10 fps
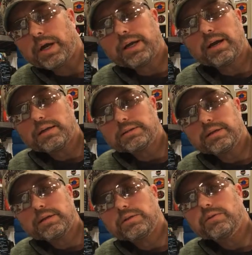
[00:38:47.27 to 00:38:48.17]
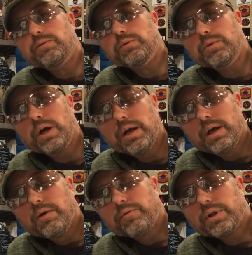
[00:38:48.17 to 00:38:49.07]
content, if you
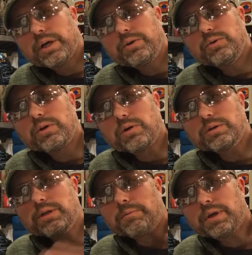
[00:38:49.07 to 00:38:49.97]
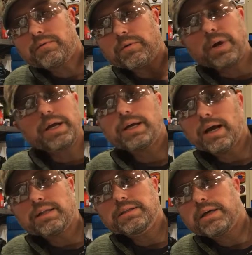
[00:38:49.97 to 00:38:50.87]
feel like you learned something from my
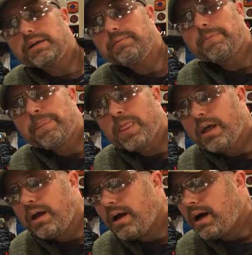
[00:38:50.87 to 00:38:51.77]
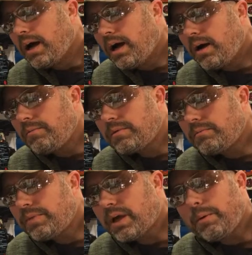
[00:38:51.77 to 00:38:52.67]
content,
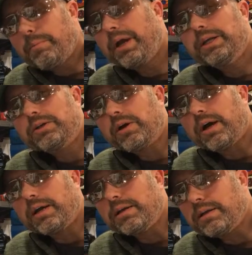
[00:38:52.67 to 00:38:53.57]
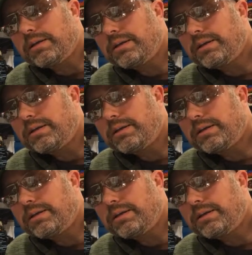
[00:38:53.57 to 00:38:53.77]
become a Patreon. It